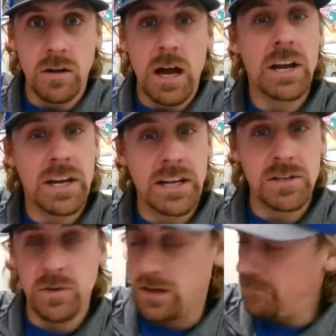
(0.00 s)
How did I
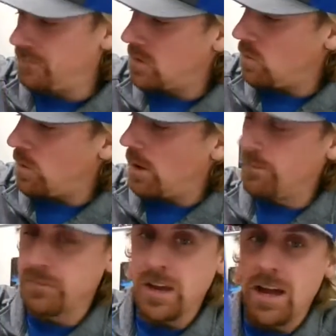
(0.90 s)
do it?
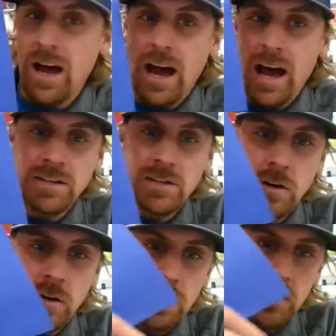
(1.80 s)
Well, I
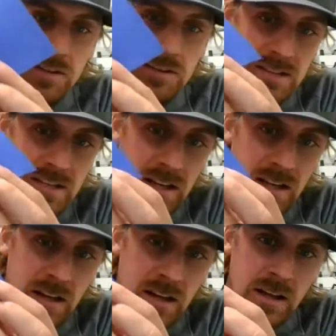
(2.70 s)
took, you can see,